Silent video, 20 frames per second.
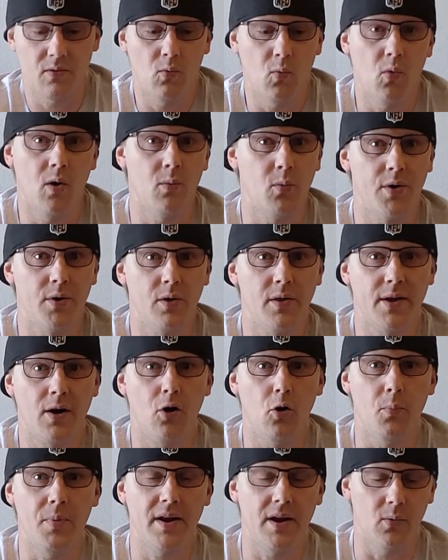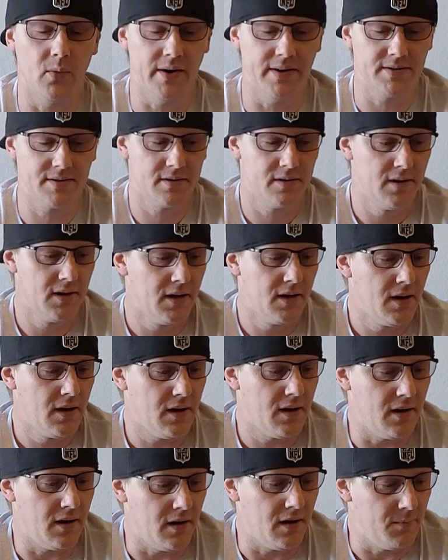One would only hope anyways.
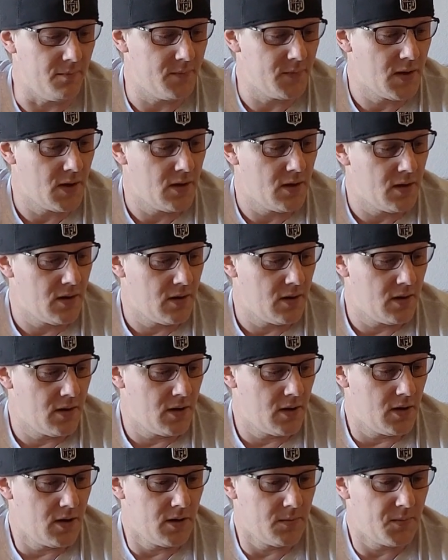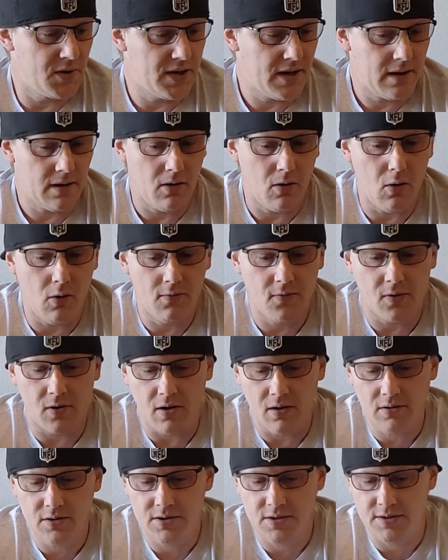But yeah,
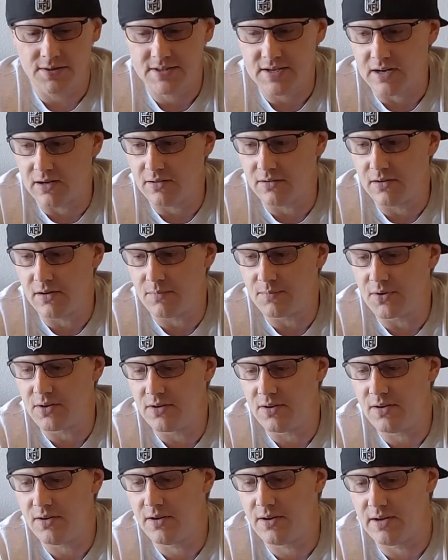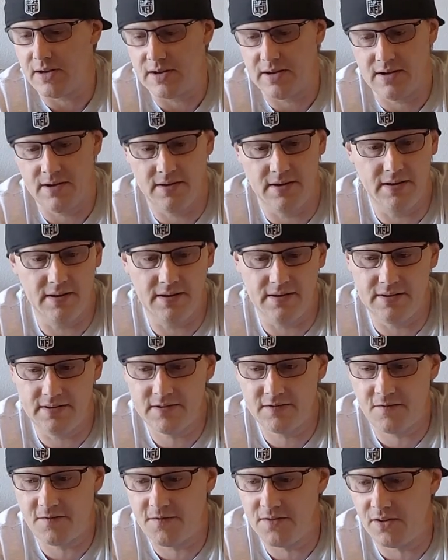overall, it's holding up good. It
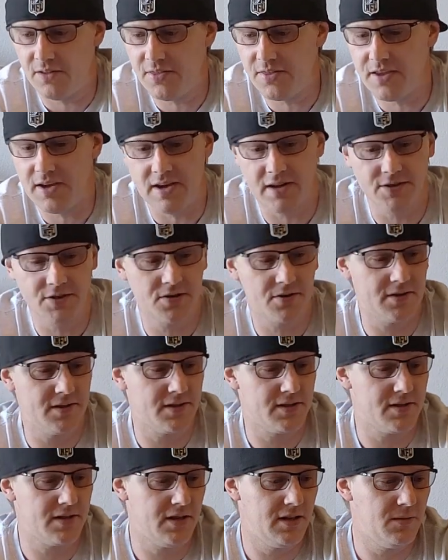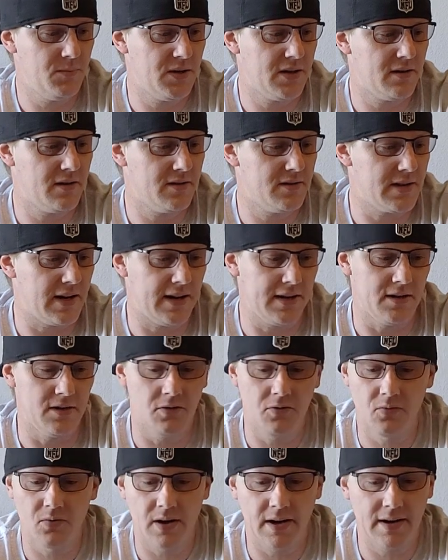is filthy, as you can see, because I
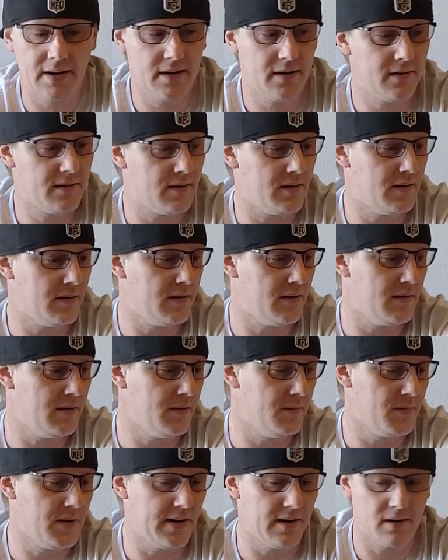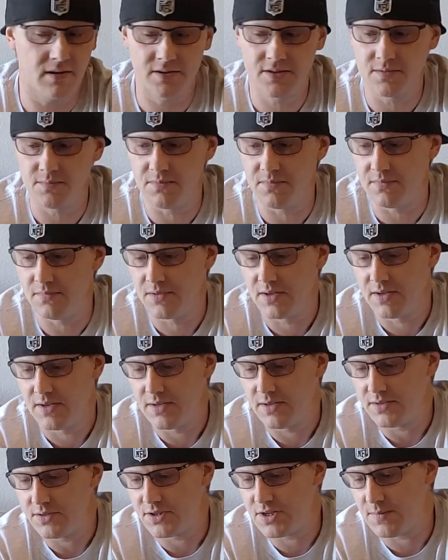do ride it. There are some
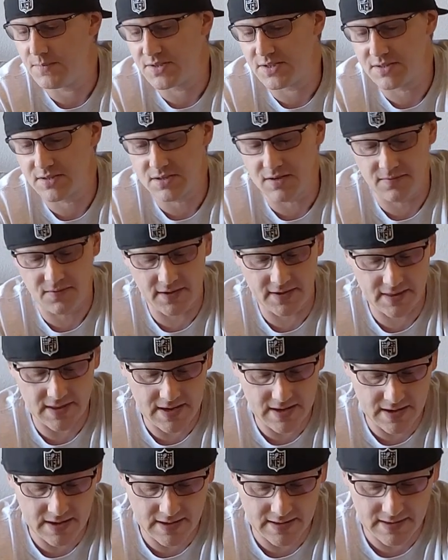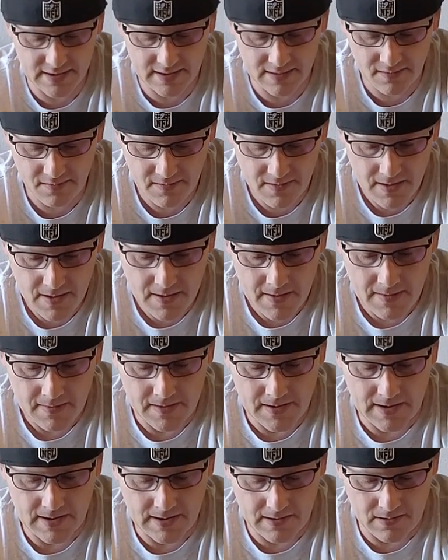chips and stuff like that on there.
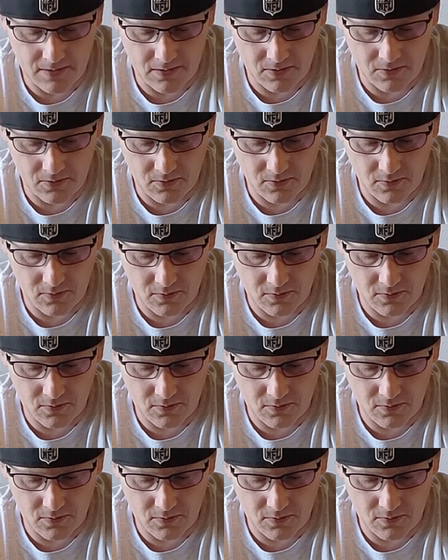Now,